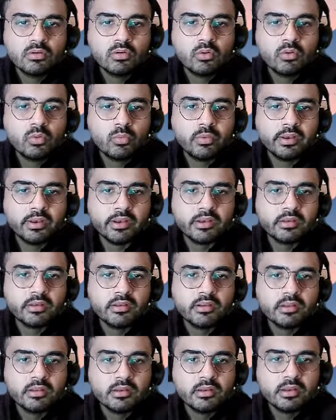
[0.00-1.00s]
Oh wait,
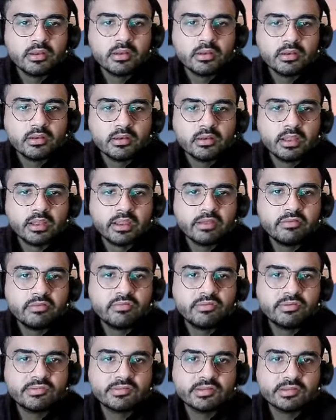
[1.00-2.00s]
knight
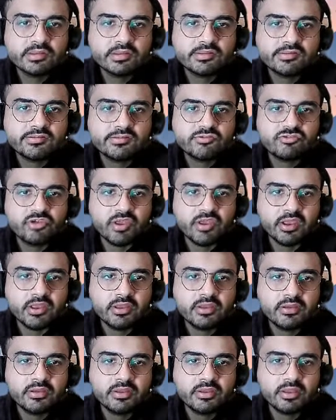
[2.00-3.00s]
g6 check
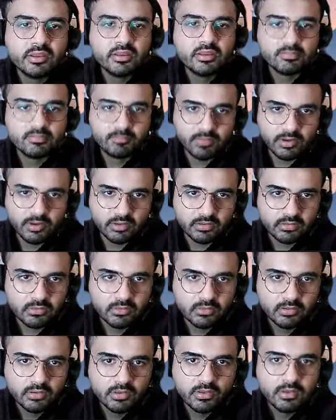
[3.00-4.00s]
is better
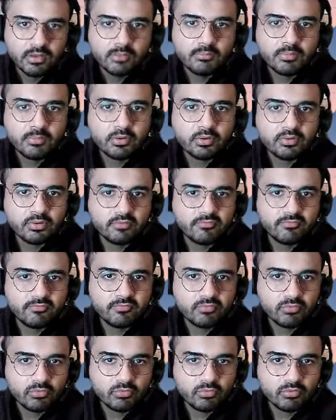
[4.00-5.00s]
because if
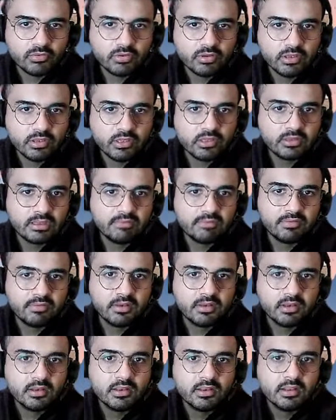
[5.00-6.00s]
rook
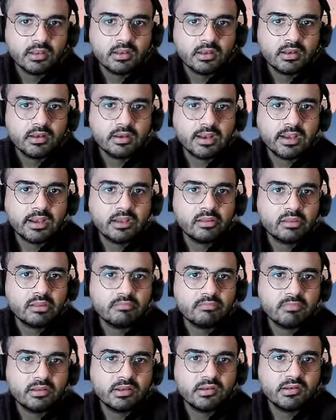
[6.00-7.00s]
e7, knight
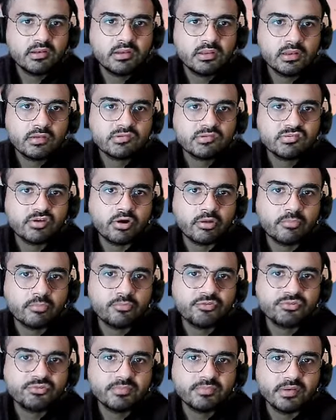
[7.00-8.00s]
e7, and it's
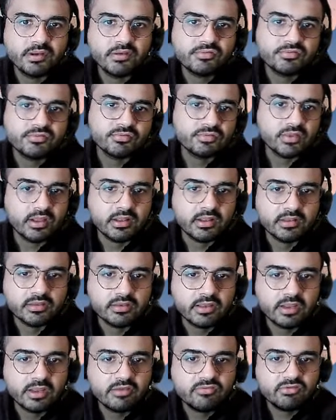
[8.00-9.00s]
almost made. So yeah,
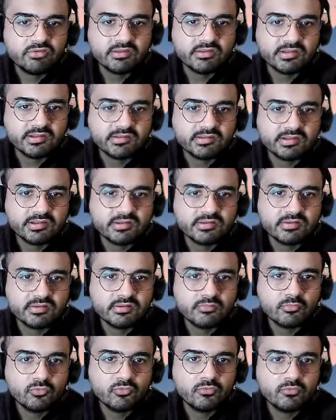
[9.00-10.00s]
knight g6 is the
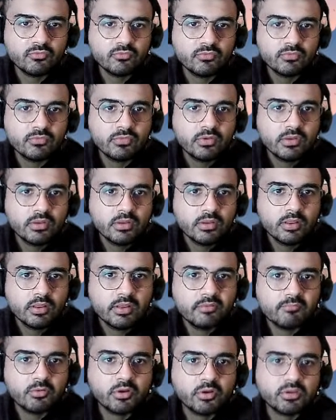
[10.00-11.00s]
move
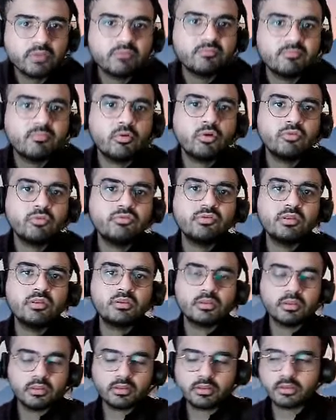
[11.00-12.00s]
because if pawn
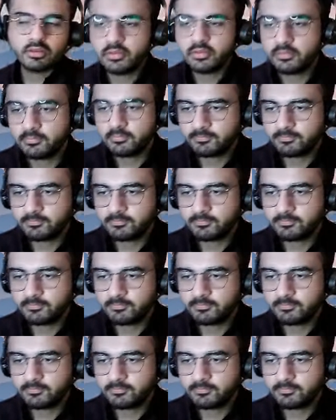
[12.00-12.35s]
g6,